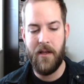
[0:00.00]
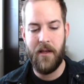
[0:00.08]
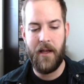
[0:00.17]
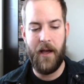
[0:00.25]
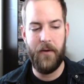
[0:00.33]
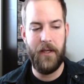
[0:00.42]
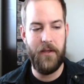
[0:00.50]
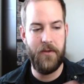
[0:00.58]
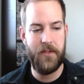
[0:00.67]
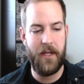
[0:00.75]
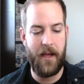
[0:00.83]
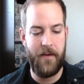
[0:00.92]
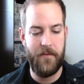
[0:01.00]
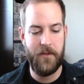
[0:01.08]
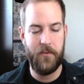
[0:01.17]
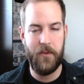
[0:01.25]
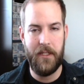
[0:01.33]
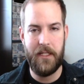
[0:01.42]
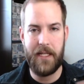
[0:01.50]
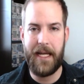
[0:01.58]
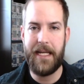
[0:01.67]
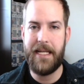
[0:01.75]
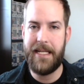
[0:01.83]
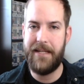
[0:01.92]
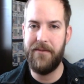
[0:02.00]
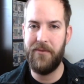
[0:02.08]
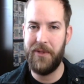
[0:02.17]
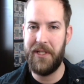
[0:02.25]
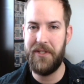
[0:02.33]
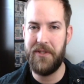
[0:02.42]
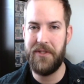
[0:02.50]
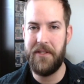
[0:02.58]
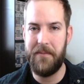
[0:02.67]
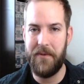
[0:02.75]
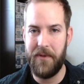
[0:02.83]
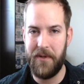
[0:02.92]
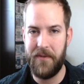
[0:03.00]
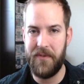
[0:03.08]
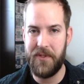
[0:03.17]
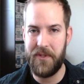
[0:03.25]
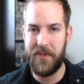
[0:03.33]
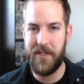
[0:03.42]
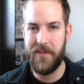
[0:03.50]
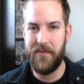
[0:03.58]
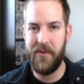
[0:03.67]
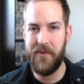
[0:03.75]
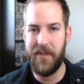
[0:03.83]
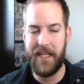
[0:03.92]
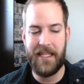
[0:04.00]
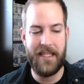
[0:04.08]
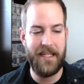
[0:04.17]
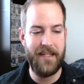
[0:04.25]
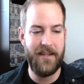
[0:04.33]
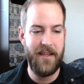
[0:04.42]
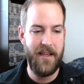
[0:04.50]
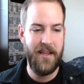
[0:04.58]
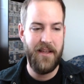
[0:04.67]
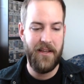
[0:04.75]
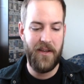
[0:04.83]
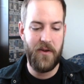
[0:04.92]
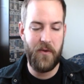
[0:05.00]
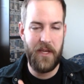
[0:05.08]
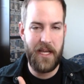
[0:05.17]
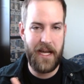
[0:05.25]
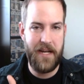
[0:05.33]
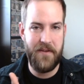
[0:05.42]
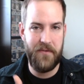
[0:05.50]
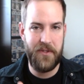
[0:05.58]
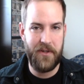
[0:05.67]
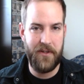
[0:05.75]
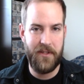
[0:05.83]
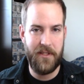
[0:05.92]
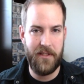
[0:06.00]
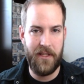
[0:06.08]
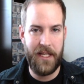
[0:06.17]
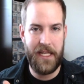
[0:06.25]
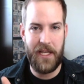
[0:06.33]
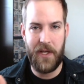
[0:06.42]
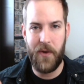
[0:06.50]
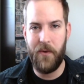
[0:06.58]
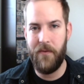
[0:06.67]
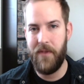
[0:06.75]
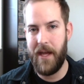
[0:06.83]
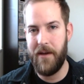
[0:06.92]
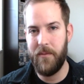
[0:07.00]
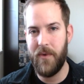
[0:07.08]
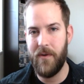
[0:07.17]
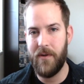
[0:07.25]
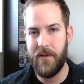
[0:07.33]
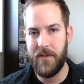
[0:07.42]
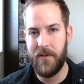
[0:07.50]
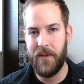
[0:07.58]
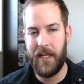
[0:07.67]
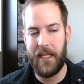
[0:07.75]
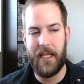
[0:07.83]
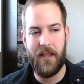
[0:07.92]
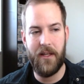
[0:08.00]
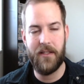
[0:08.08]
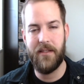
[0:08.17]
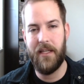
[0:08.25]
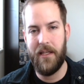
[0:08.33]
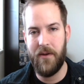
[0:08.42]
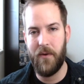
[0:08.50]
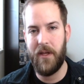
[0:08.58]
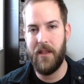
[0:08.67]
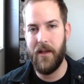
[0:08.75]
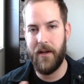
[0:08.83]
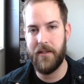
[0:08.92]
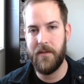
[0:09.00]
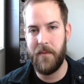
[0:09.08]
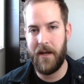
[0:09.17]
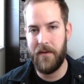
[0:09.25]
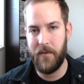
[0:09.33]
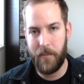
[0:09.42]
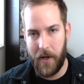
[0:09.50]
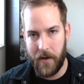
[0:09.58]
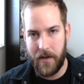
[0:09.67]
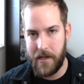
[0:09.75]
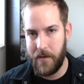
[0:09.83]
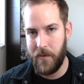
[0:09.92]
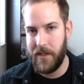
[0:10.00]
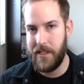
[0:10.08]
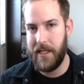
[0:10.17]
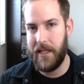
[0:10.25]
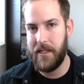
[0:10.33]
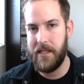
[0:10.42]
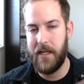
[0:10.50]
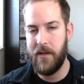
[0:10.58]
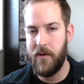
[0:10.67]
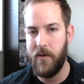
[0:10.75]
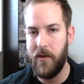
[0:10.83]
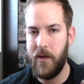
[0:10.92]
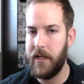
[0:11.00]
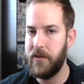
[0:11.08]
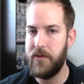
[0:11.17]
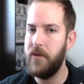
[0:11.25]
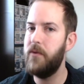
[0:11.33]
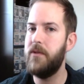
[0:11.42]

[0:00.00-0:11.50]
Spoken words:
how he used to have this really tight-knit relationship with all of the circus folk, and then, you know, he kind of starts letting go of that more. So like he locks him out of a party one day saying, you know, you got a show